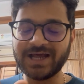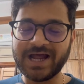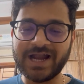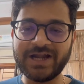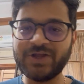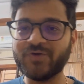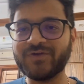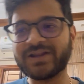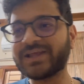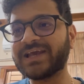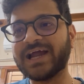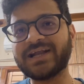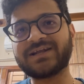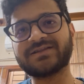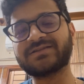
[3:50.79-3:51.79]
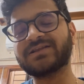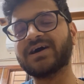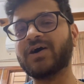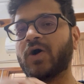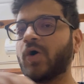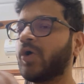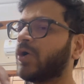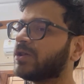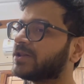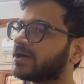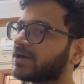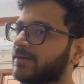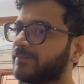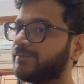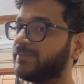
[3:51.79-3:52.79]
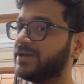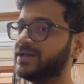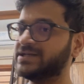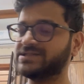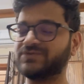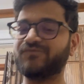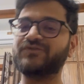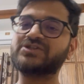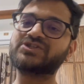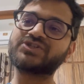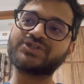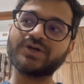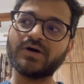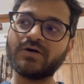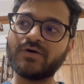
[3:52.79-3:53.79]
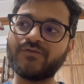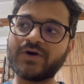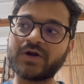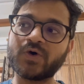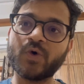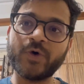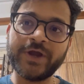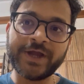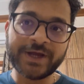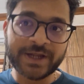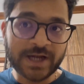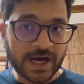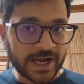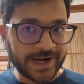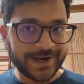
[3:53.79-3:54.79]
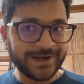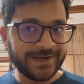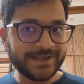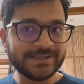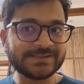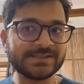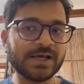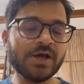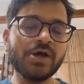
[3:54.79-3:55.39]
and you will get all the companies which were going in IITs,